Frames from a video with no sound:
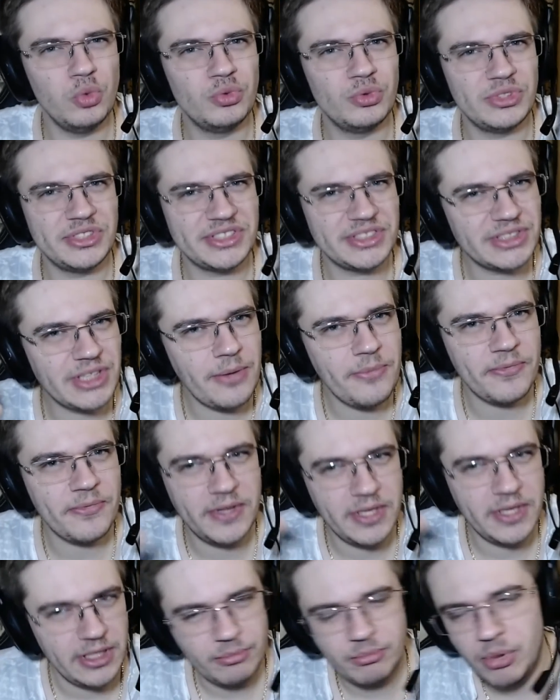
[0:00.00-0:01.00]

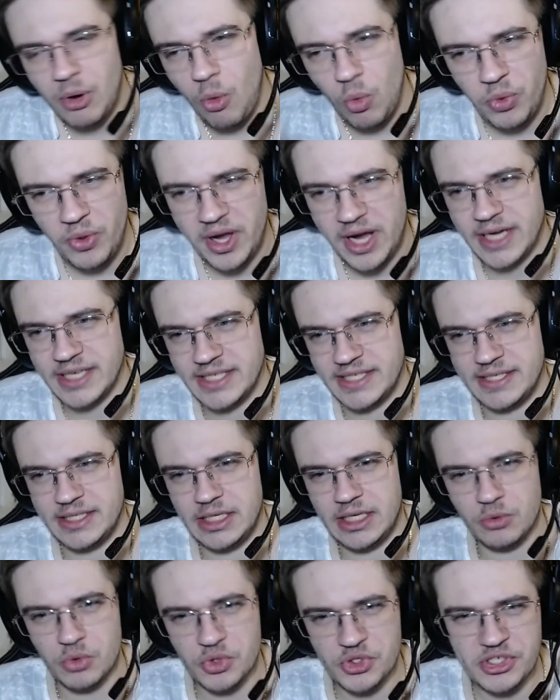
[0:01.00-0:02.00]
something about
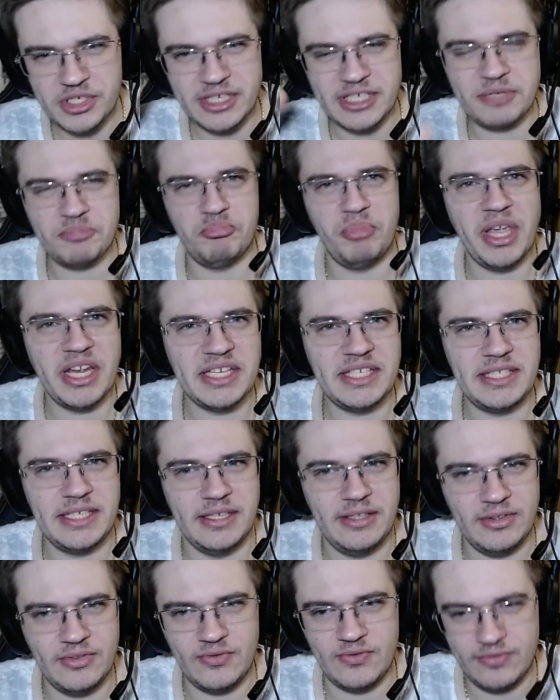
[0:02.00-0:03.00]
us. He was
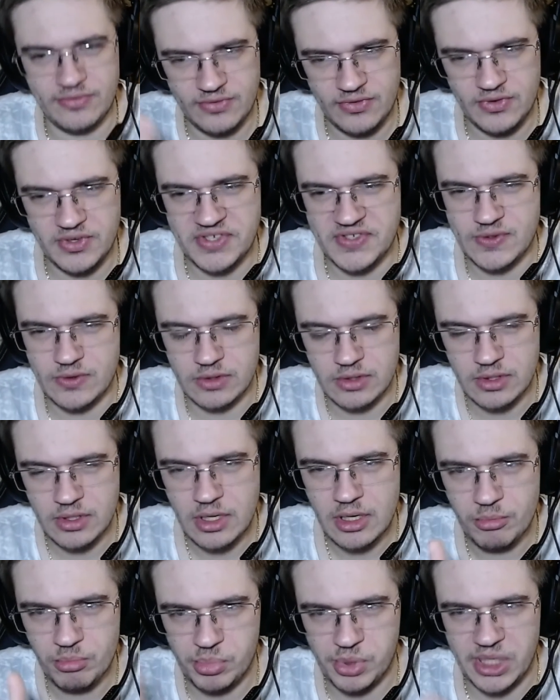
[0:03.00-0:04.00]
expecting this
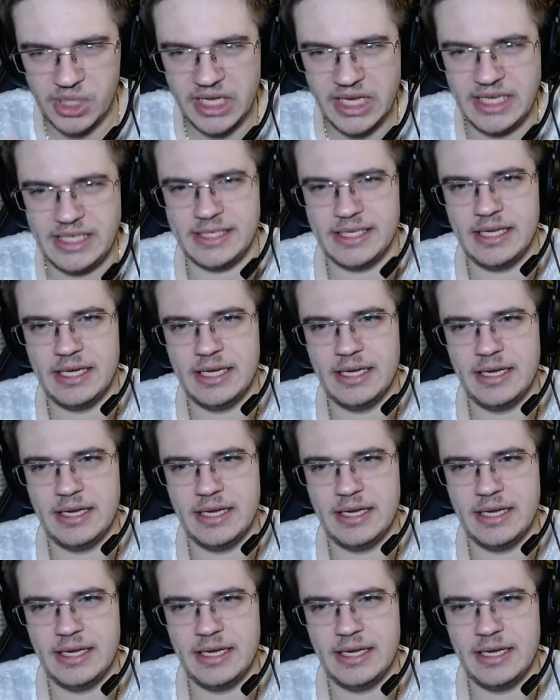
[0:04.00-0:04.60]
place